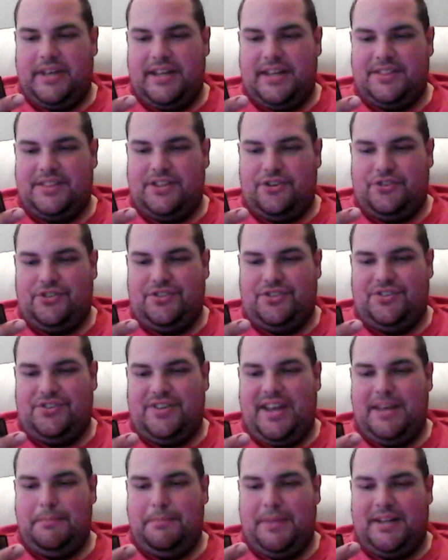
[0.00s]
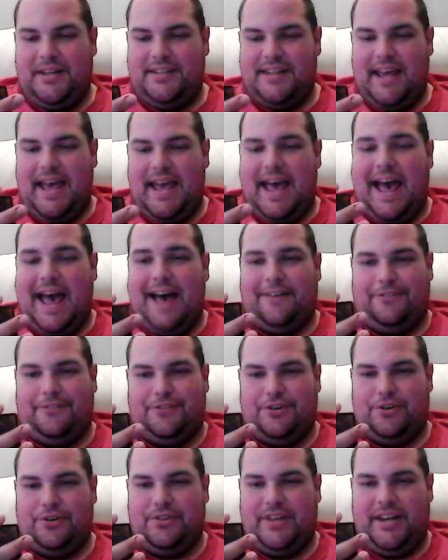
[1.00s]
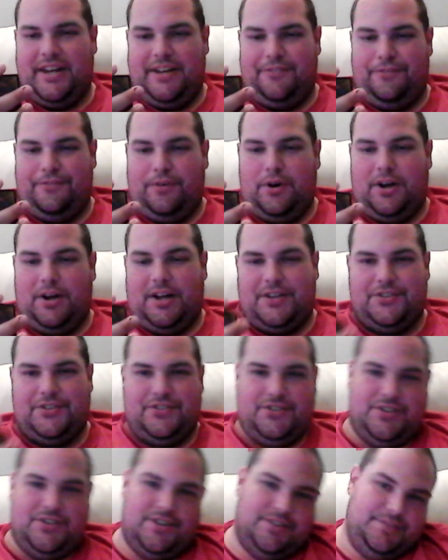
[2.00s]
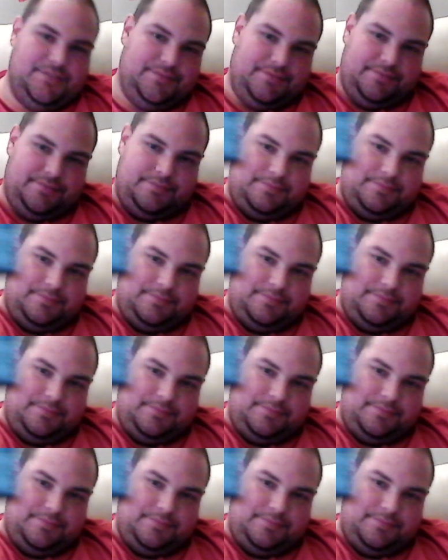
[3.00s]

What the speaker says: We'll get their statements after they defrost.